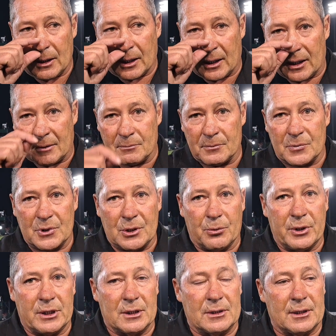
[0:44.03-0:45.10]
Um, so
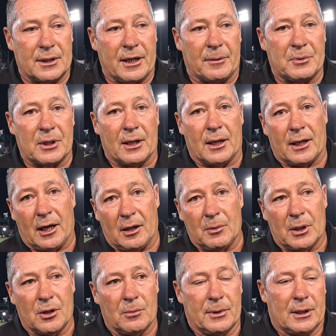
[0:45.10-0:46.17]
we just adapted our game
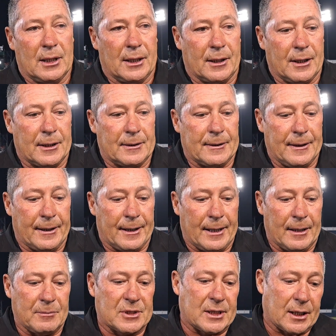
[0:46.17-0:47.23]
a little bit like that.
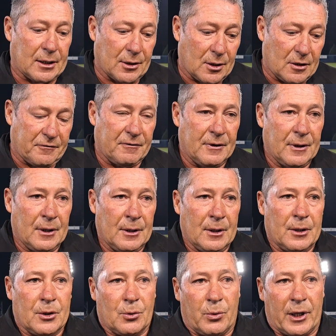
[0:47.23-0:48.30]
Um, second half,
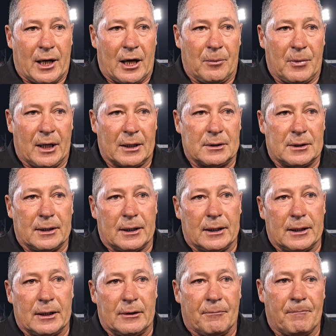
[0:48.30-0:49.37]
we came out.
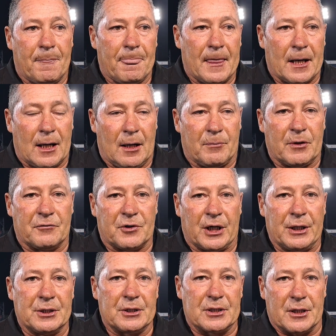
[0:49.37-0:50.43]
Uh, a couple of
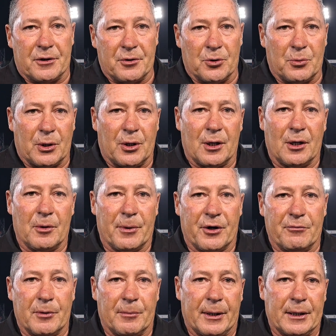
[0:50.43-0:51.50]
changes. I thought we got a little bit
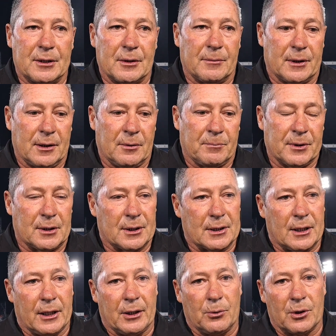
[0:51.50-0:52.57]
of momentum and
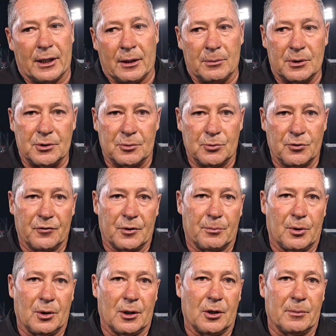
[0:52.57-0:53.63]
impetus going. We were able to move the
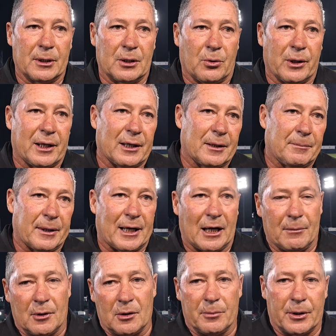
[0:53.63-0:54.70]
ball a little bit quicker. It
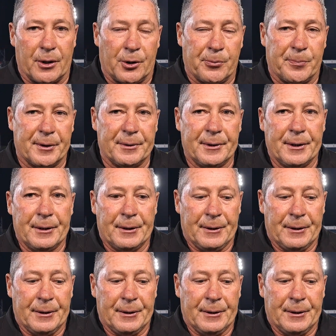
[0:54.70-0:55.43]
became a little bit open.